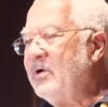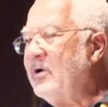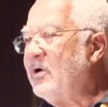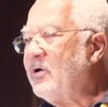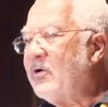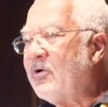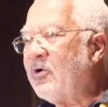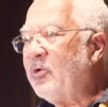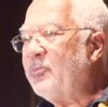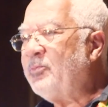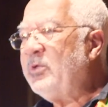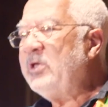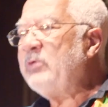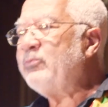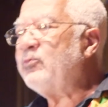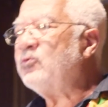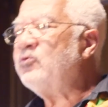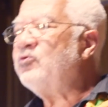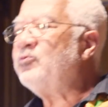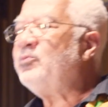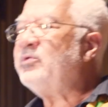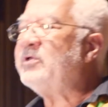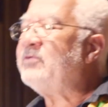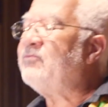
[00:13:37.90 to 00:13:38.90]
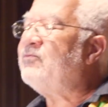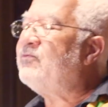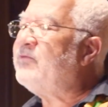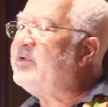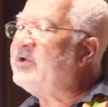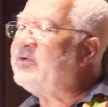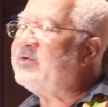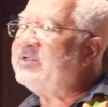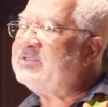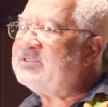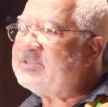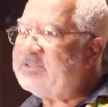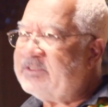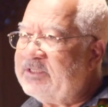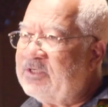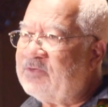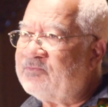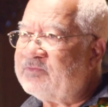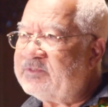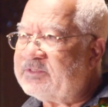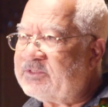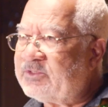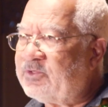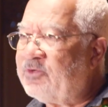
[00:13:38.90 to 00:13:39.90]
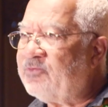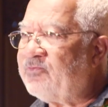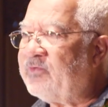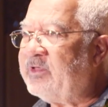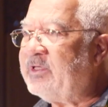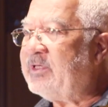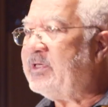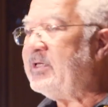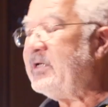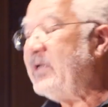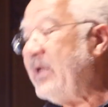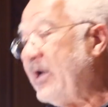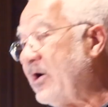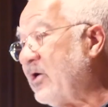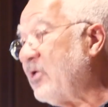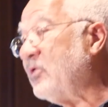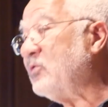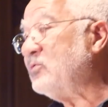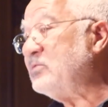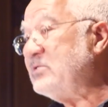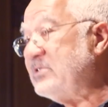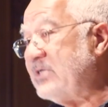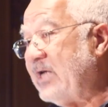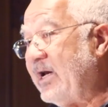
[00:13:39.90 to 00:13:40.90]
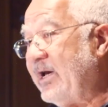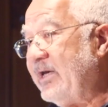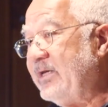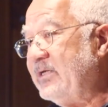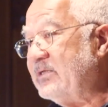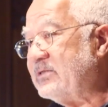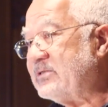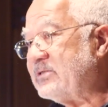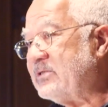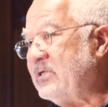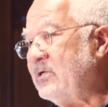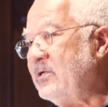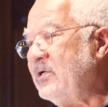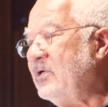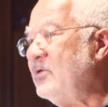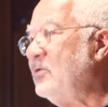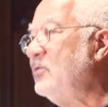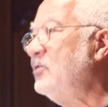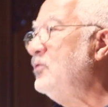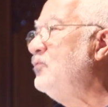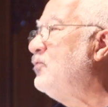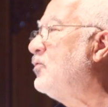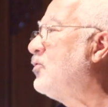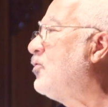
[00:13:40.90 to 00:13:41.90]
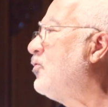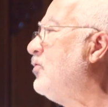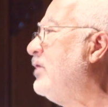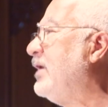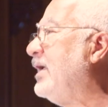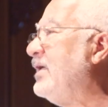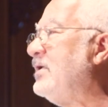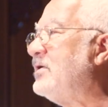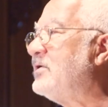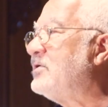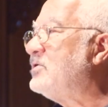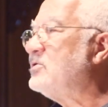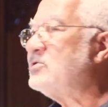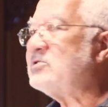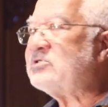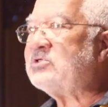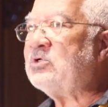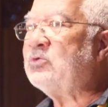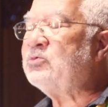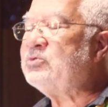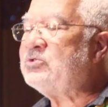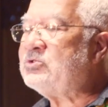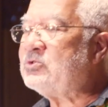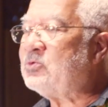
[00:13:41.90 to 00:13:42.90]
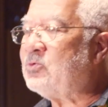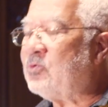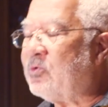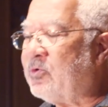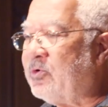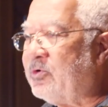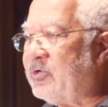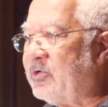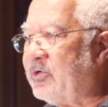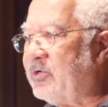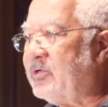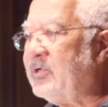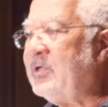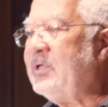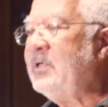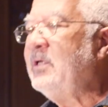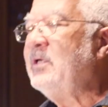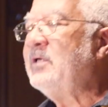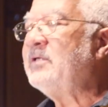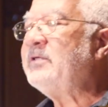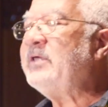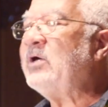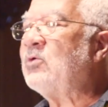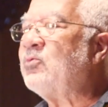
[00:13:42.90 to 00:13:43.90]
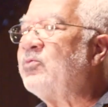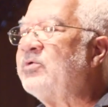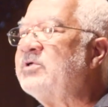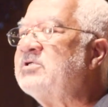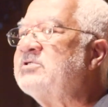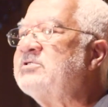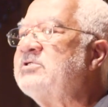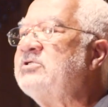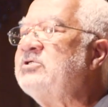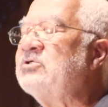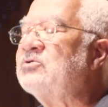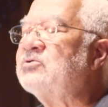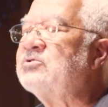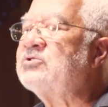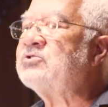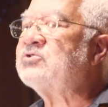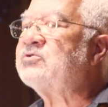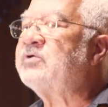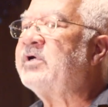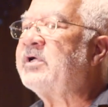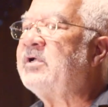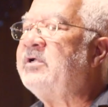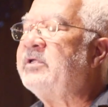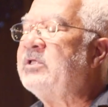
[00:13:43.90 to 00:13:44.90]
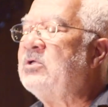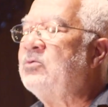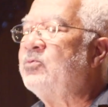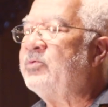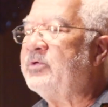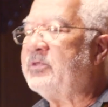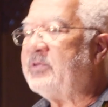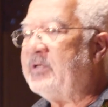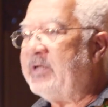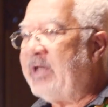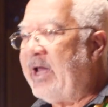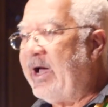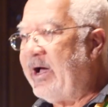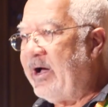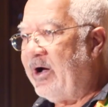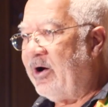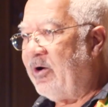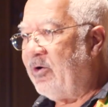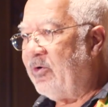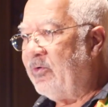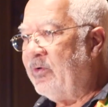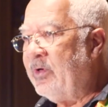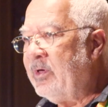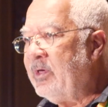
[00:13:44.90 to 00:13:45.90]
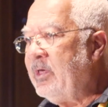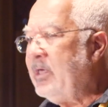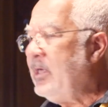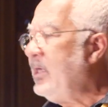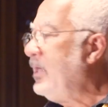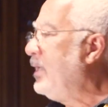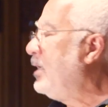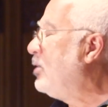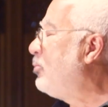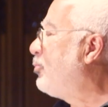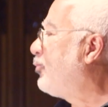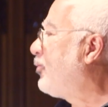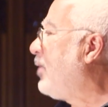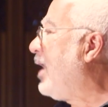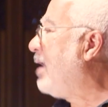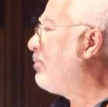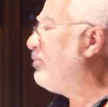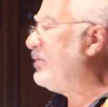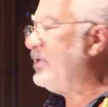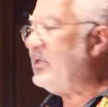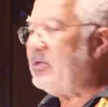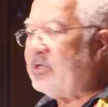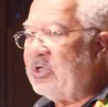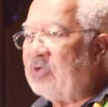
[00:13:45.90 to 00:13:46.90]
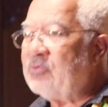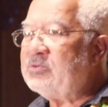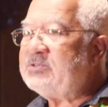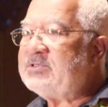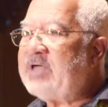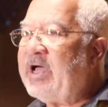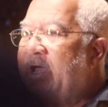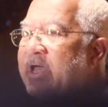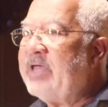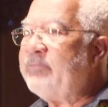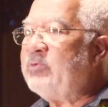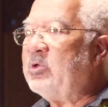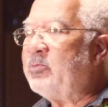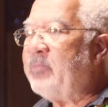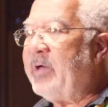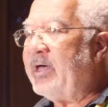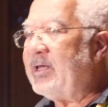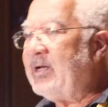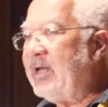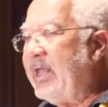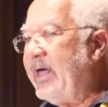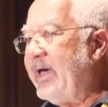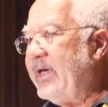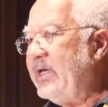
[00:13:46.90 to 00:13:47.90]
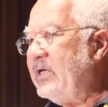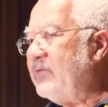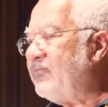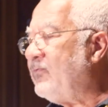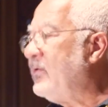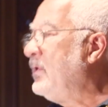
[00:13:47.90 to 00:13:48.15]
are people who've been very self-serving and narrow giants who've created a social order that we're still struggling with now. And probably no time in my life